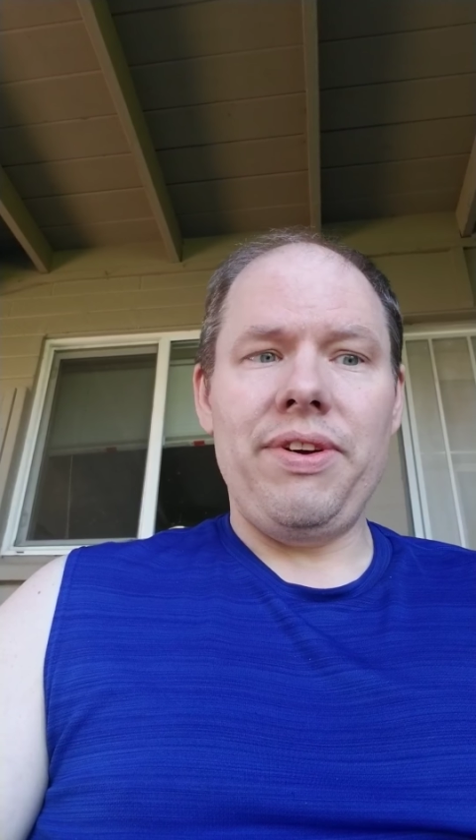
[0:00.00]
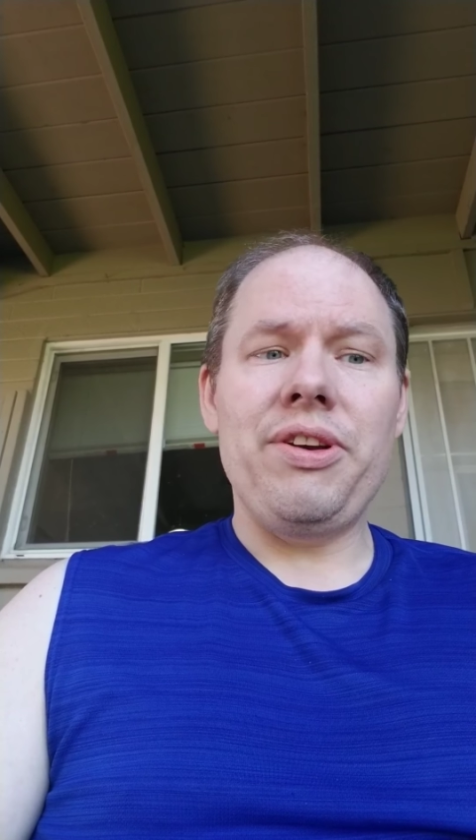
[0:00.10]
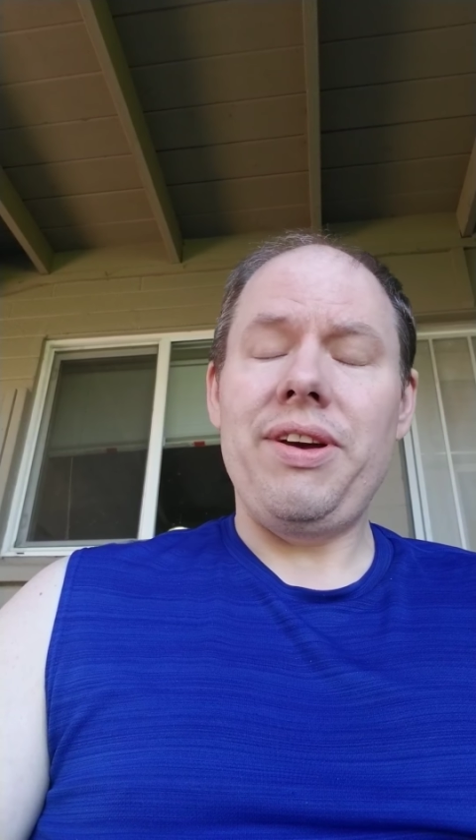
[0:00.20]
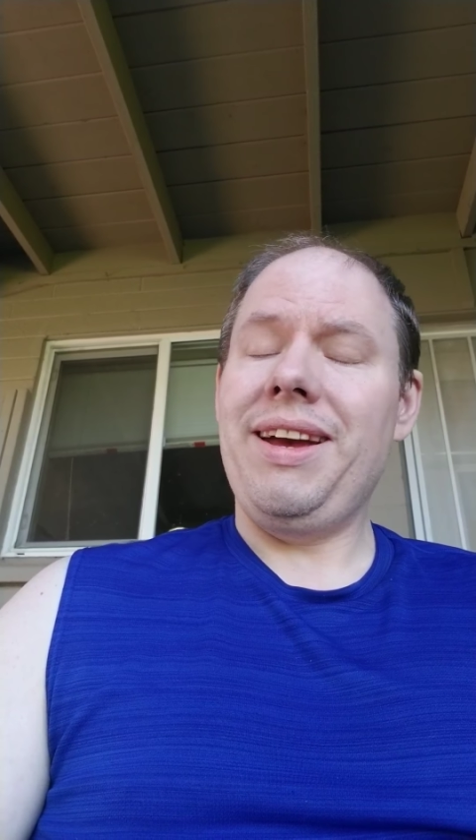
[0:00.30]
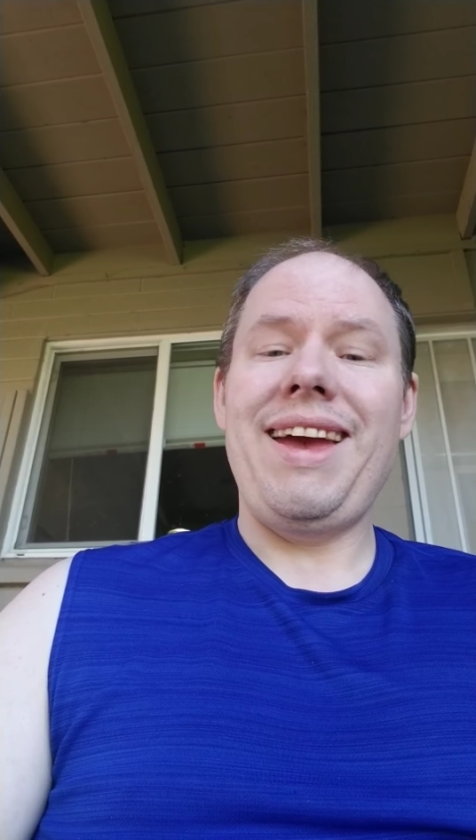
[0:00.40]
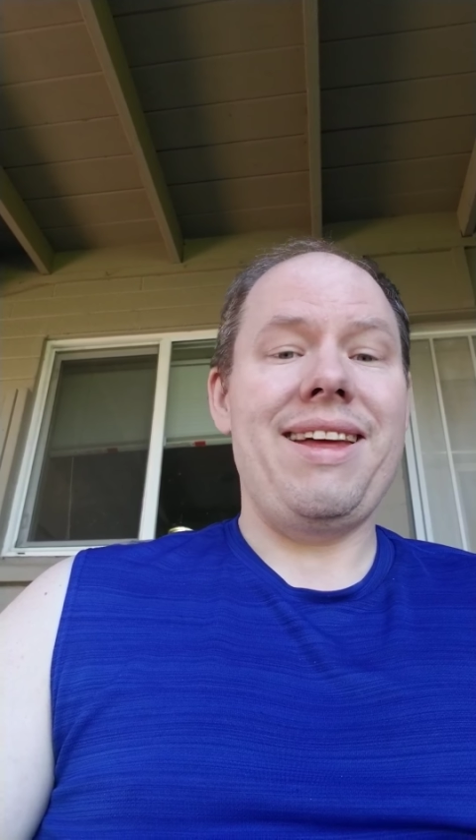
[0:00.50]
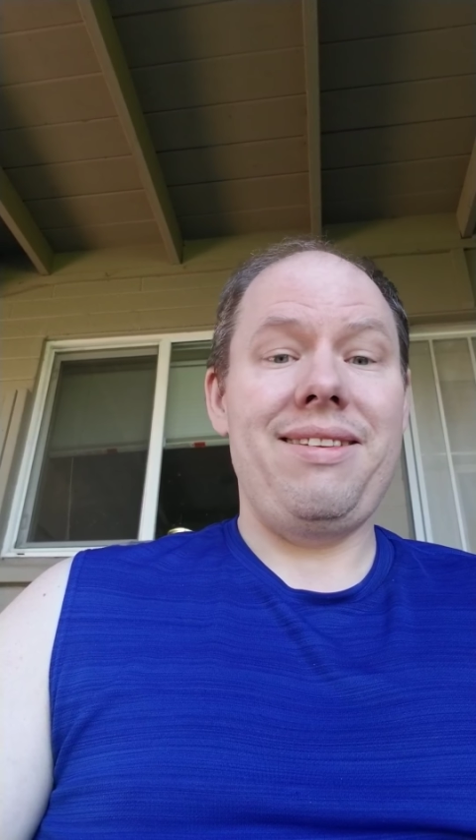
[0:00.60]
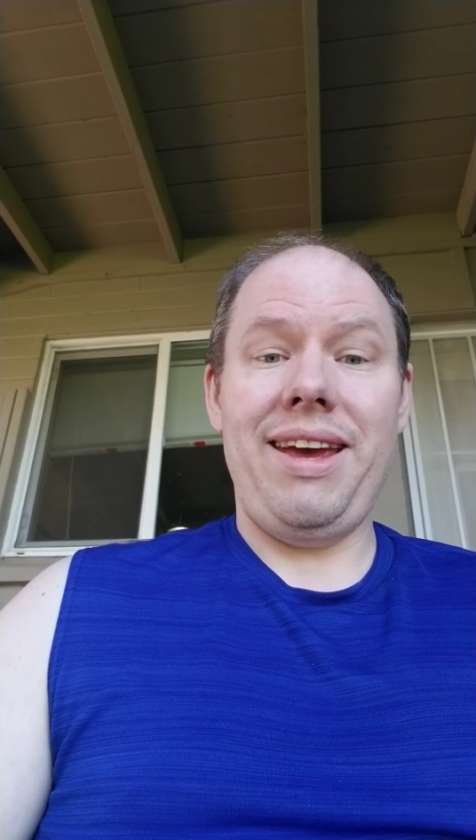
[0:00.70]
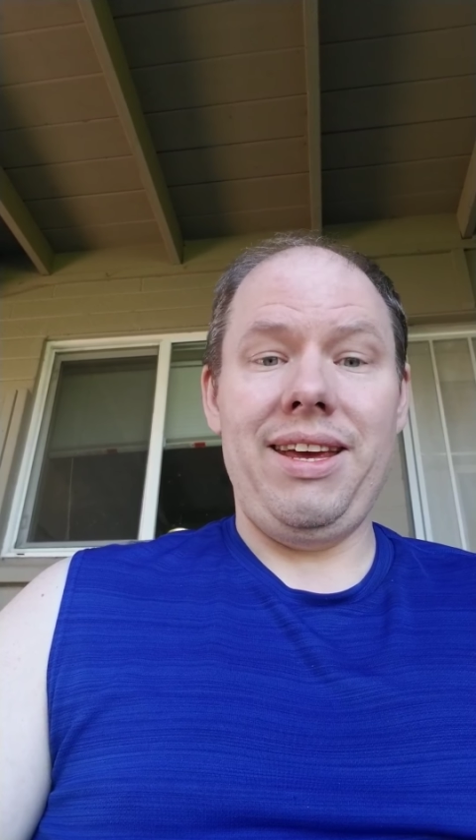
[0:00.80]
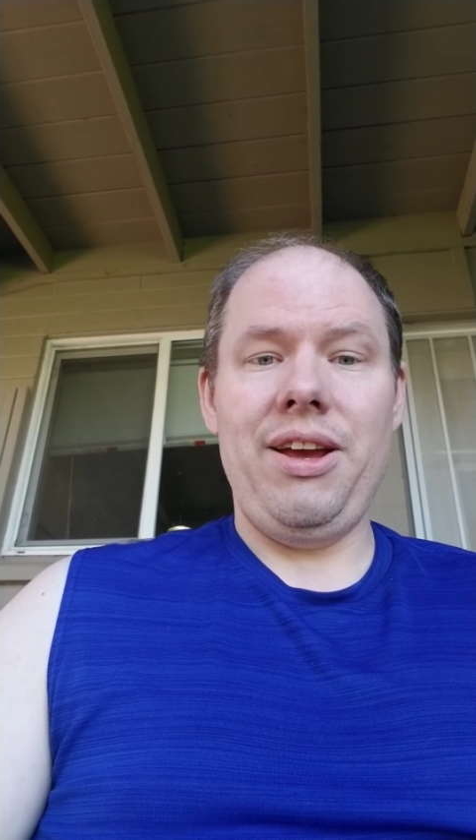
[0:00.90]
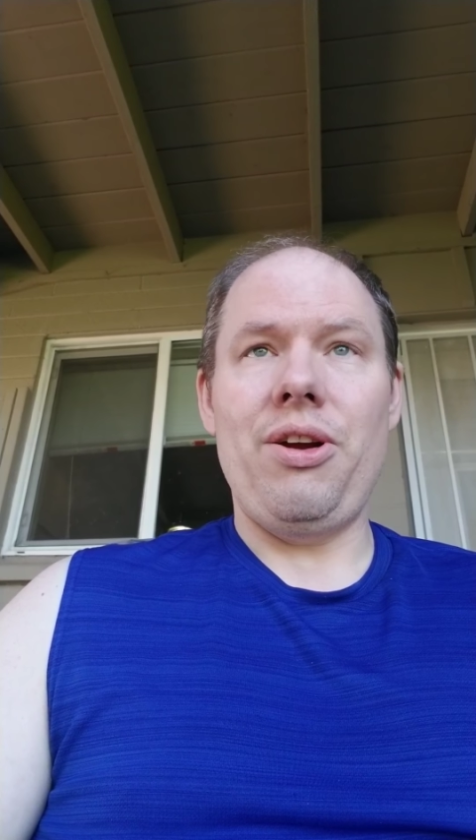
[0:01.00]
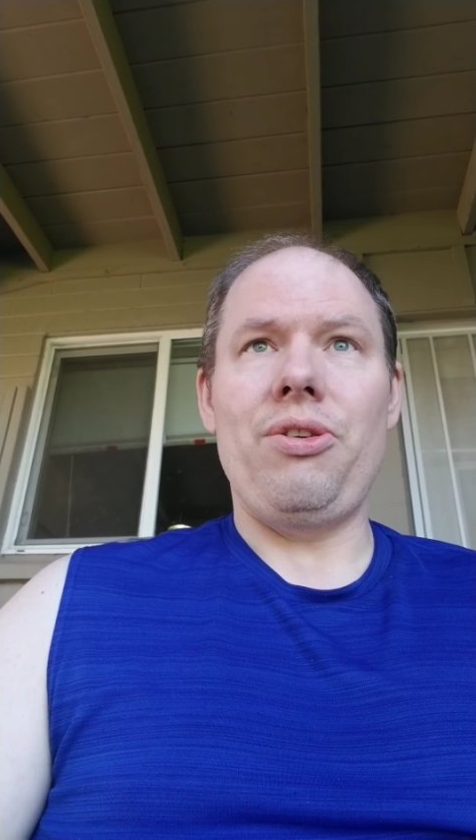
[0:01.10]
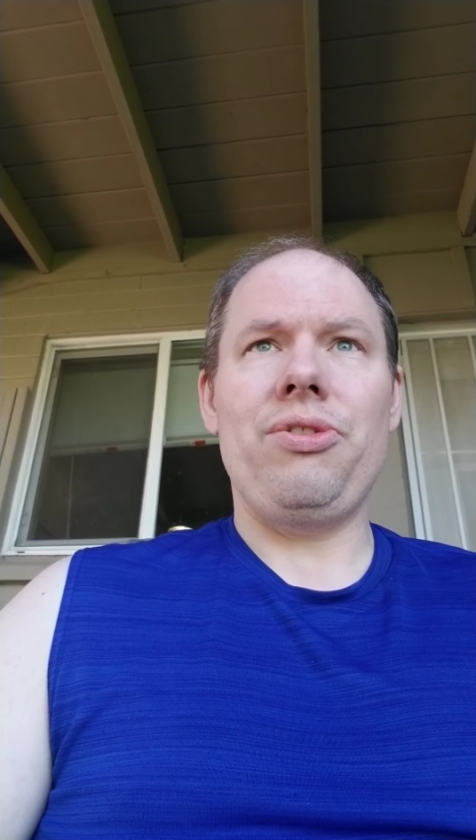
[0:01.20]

It can take years